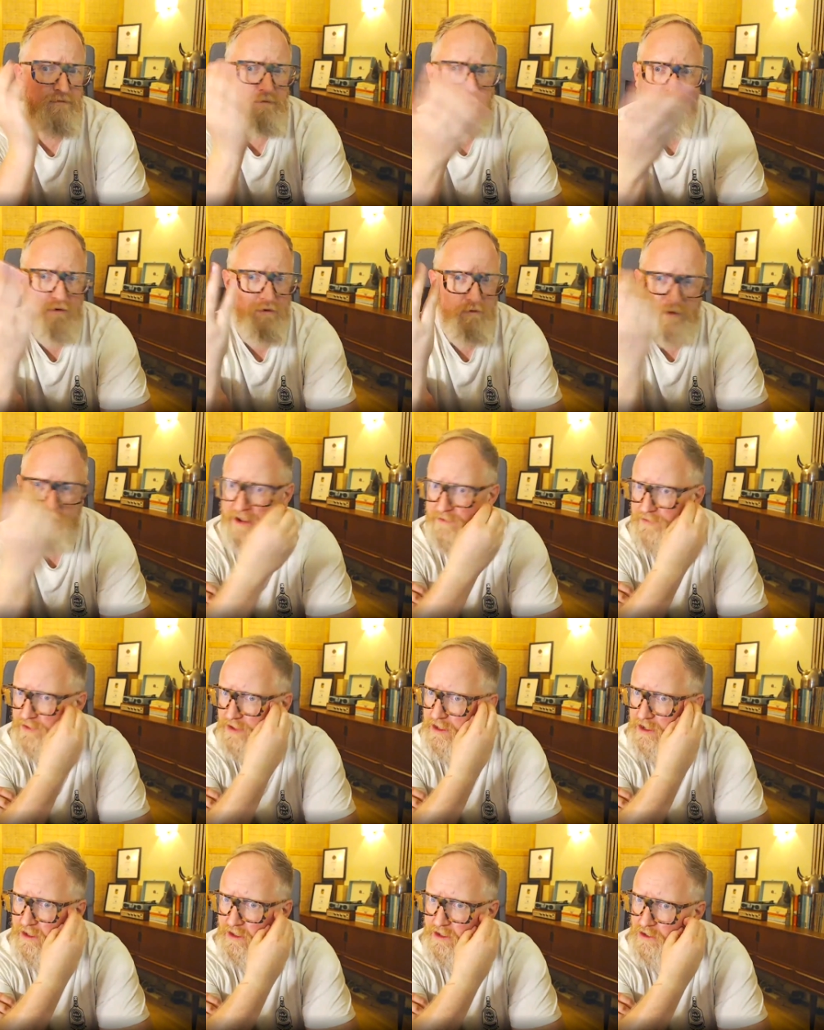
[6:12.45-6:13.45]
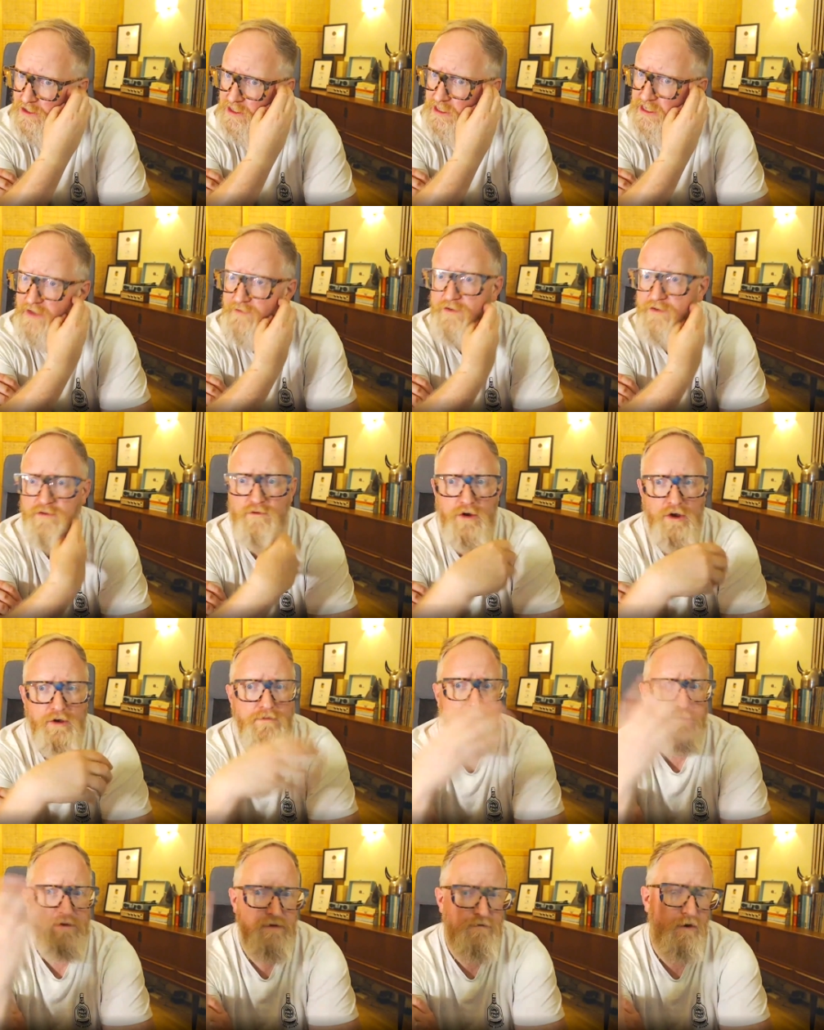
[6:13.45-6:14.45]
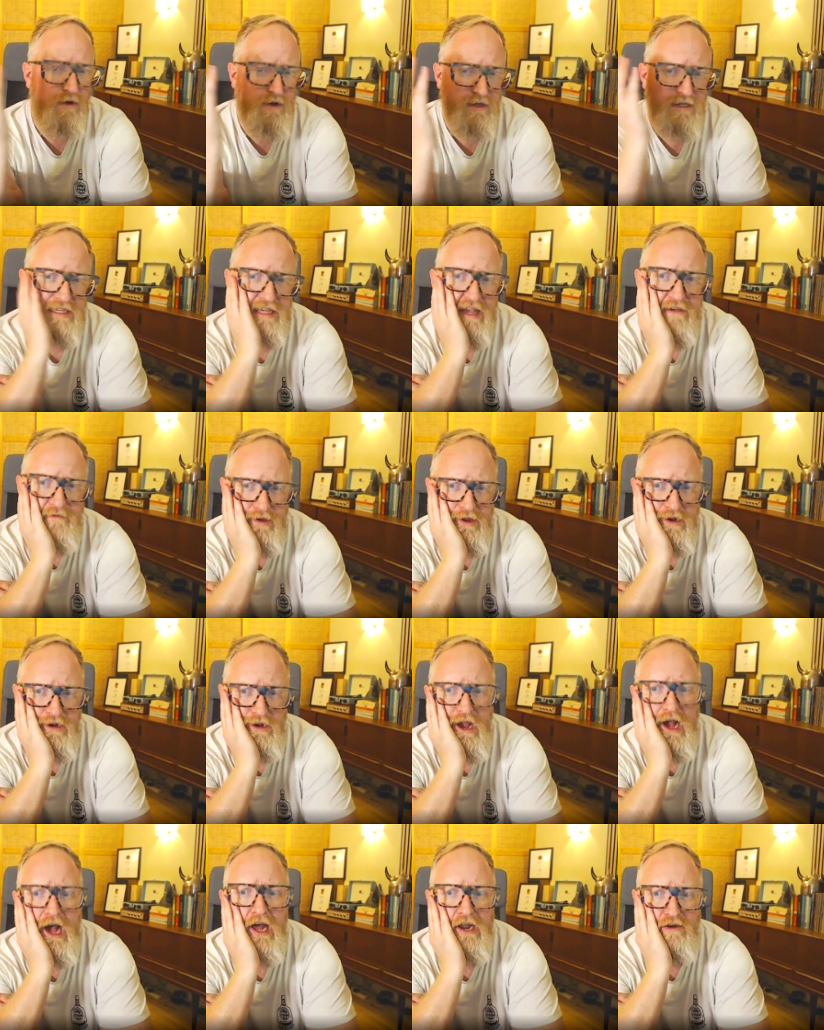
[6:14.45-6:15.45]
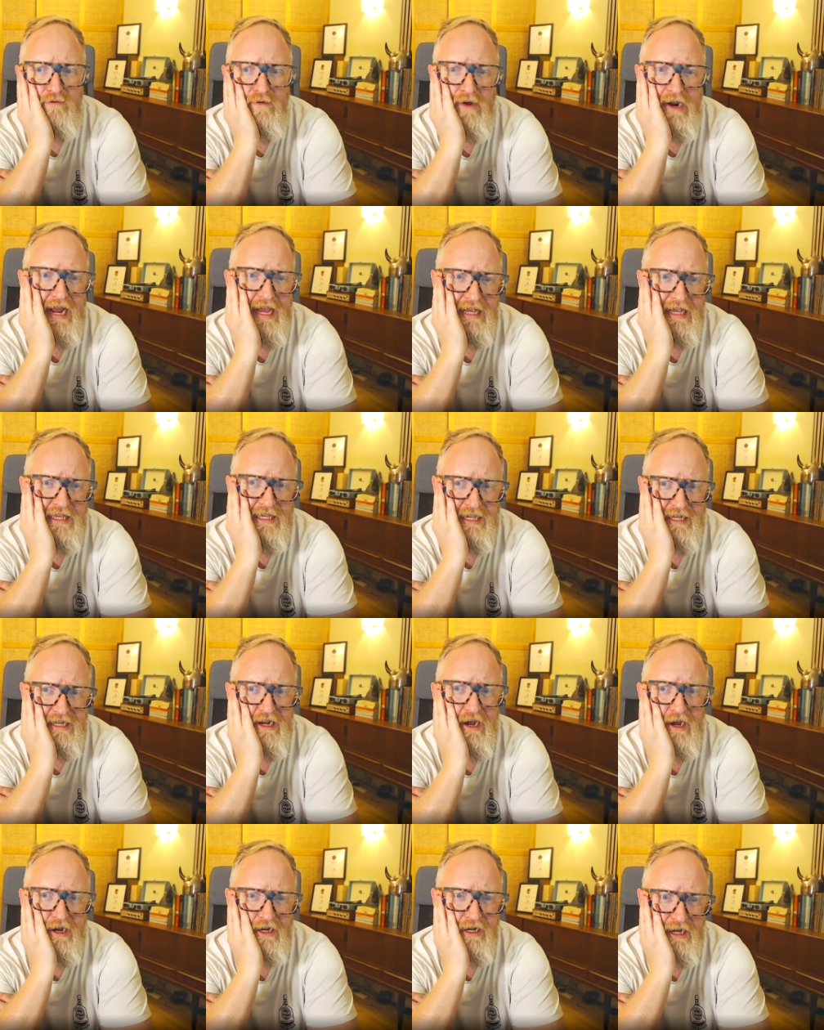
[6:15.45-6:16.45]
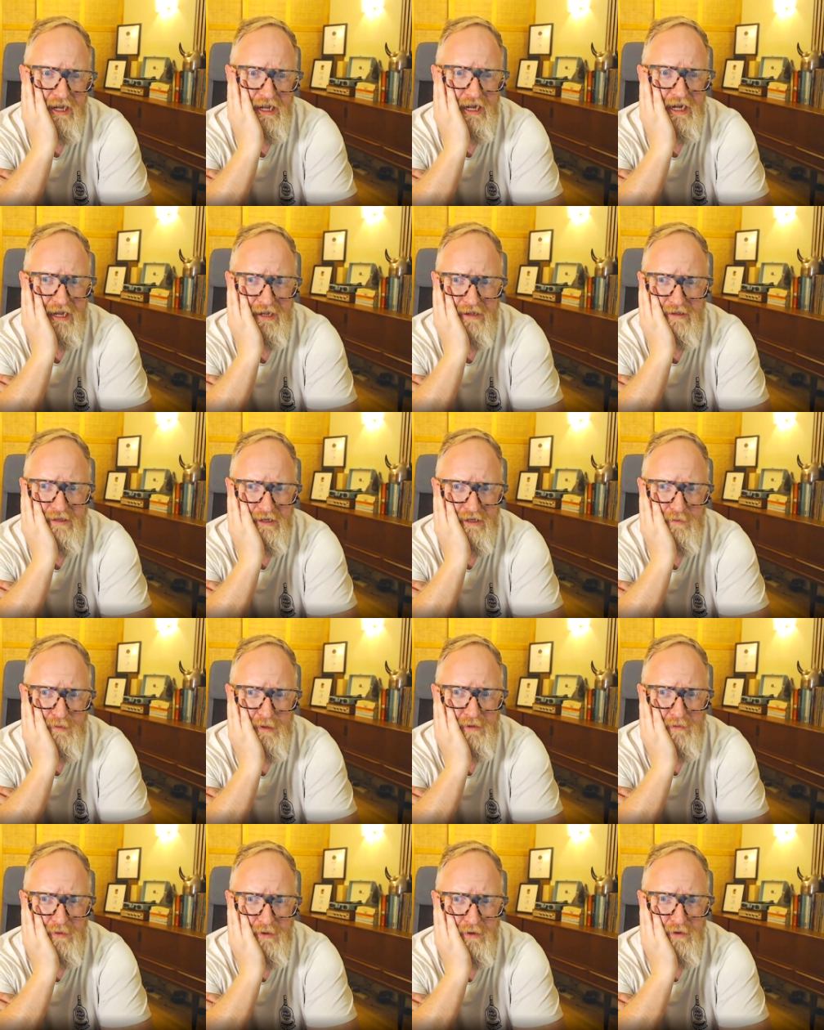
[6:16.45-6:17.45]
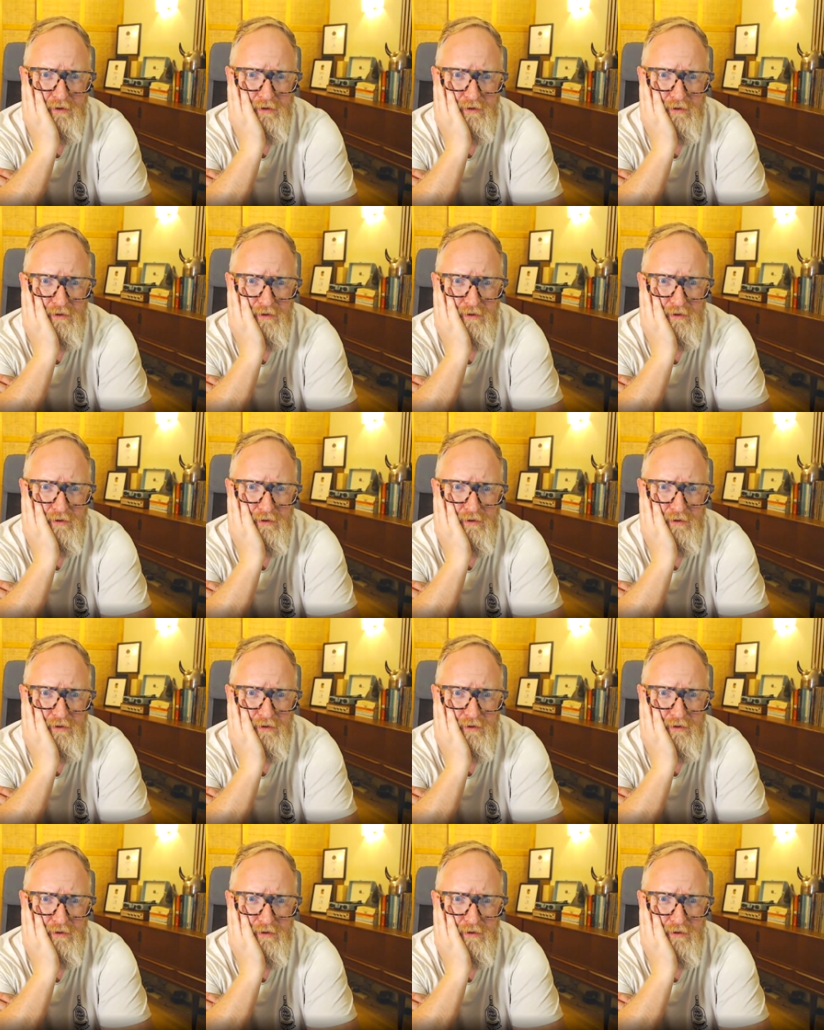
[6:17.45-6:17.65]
or whatever, you've got 7 rooms, you've got 7 unrelated, unconnected people,